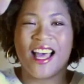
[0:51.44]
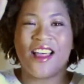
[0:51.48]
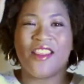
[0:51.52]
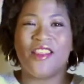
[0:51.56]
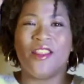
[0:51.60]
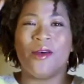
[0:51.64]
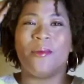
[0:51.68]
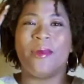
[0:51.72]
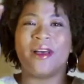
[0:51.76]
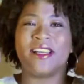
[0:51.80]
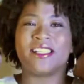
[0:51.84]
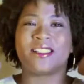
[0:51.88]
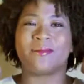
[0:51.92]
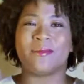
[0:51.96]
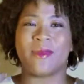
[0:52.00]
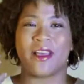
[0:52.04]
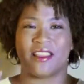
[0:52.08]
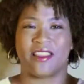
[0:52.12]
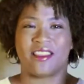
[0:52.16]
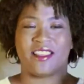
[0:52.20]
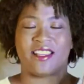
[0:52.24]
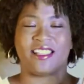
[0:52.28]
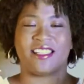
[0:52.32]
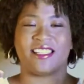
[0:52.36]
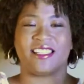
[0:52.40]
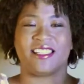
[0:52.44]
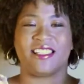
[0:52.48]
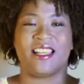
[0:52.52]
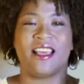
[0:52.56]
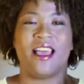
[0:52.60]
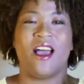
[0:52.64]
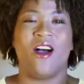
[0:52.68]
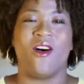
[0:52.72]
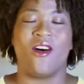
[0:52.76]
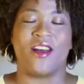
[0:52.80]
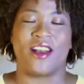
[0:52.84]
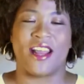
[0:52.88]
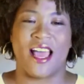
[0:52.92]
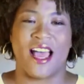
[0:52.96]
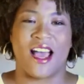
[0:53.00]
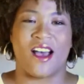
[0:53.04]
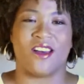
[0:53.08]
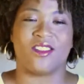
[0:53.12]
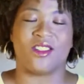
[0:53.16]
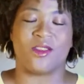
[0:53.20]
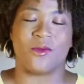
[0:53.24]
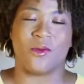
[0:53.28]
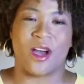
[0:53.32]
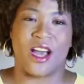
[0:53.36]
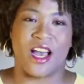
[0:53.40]
the best methods on
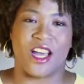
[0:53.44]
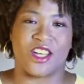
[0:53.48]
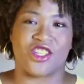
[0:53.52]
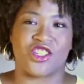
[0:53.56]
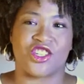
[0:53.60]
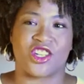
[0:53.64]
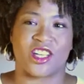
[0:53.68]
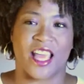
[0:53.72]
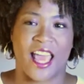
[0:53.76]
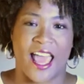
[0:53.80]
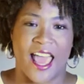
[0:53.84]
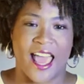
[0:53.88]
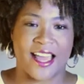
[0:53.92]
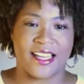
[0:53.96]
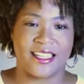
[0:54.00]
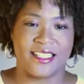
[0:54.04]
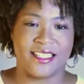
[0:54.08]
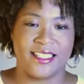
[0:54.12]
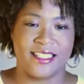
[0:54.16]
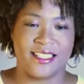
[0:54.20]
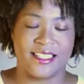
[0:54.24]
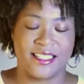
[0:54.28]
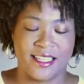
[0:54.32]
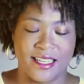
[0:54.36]
how to wash your cat.